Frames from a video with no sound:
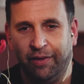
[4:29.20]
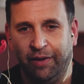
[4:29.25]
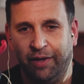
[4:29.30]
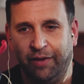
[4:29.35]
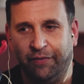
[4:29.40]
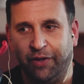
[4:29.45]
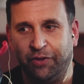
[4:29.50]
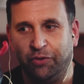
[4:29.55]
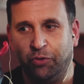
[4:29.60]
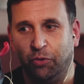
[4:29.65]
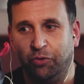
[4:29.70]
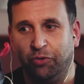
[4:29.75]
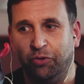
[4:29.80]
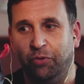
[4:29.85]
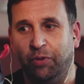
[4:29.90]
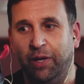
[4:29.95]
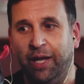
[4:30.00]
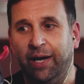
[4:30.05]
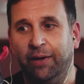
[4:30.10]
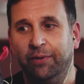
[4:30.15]
And if I talk
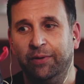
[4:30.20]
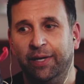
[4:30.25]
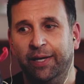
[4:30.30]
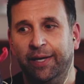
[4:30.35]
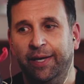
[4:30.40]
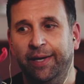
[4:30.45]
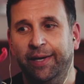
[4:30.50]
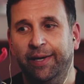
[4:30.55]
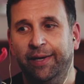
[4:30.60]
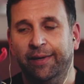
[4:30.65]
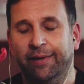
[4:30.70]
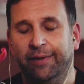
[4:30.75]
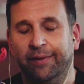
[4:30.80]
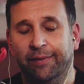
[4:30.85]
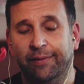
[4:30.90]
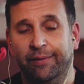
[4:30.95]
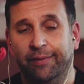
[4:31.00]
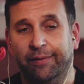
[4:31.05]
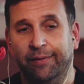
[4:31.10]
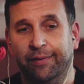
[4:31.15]
too loudly,
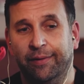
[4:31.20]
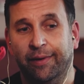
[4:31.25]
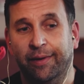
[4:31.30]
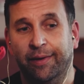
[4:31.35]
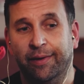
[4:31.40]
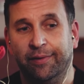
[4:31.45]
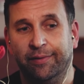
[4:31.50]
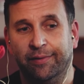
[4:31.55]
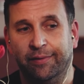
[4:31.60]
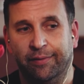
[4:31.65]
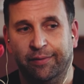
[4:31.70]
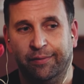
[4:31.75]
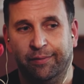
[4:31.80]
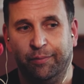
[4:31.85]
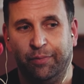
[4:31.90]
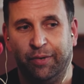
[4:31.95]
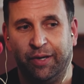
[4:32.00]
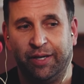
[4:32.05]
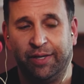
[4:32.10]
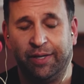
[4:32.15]
it
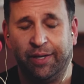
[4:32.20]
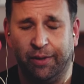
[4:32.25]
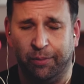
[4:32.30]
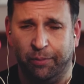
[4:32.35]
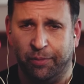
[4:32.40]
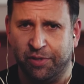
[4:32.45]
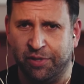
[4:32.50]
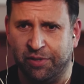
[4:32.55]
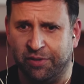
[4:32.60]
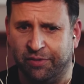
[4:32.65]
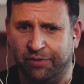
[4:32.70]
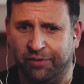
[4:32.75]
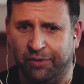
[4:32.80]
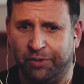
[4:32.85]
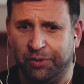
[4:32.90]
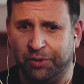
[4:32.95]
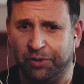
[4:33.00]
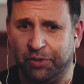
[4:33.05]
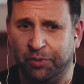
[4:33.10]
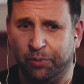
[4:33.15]
doesn't bring it down, which isn't
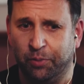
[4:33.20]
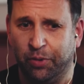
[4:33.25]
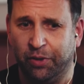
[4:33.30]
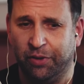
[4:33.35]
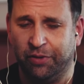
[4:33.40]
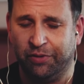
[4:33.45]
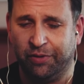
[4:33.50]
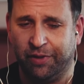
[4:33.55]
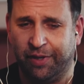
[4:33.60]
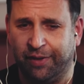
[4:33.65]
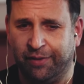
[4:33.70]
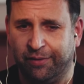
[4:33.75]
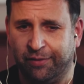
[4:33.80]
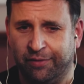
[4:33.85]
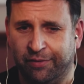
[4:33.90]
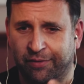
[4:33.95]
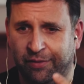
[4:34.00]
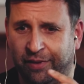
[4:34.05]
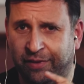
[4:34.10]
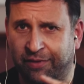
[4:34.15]
so good. But so uh,
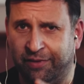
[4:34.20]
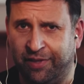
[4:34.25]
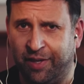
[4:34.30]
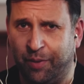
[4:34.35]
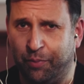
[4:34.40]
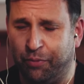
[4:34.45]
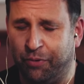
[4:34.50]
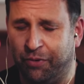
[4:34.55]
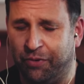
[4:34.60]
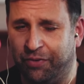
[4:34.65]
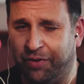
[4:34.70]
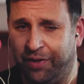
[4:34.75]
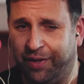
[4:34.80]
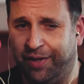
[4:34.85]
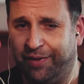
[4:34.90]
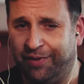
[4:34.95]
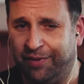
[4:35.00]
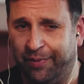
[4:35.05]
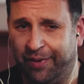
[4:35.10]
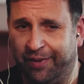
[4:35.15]
that's a separate thing.
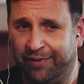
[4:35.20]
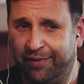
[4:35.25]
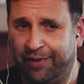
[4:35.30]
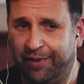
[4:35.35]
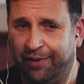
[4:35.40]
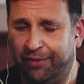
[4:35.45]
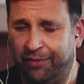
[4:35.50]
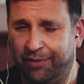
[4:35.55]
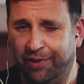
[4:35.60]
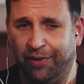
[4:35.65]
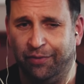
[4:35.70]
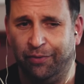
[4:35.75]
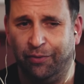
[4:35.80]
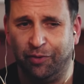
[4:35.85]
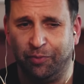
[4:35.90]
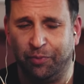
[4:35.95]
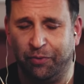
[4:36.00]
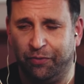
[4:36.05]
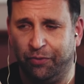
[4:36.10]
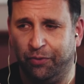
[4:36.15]
That's about setting your
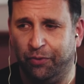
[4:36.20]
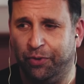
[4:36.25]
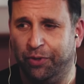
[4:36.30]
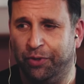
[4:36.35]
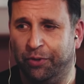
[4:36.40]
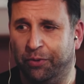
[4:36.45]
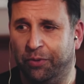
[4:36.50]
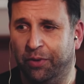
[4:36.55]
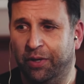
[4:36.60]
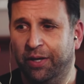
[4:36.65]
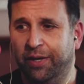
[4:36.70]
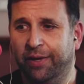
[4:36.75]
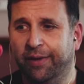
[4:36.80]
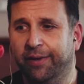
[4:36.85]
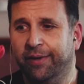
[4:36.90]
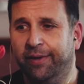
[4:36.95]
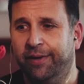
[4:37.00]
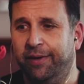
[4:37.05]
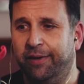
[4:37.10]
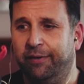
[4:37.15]
levels before you
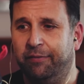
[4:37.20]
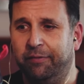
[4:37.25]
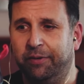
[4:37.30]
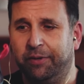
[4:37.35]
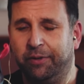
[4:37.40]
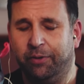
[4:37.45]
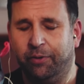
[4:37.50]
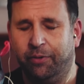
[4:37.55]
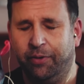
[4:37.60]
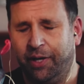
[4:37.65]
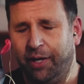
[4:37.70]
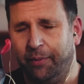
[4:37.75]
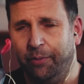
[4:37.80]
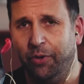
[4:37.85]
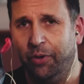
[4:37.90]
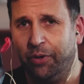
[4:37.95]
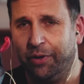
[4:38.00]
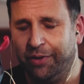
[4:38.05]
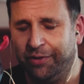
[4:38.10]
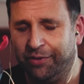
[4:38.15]
hit recording. I'm
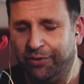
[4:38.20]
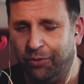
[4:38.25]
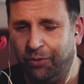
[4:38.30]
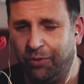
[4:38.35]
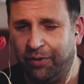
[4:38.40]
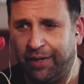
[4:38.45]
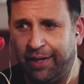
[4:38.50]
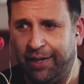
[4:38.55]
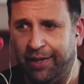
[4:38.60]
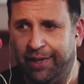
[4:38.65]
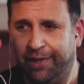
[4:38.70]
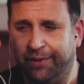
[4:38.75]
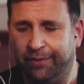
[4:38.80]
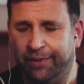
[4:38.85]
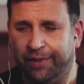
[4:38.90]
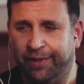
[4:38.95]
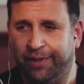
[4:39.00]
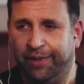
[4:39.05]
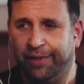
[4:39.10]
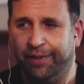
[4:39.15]
not going to talk that
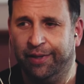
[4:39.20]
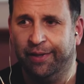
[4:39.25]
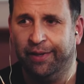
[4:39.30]
loudly.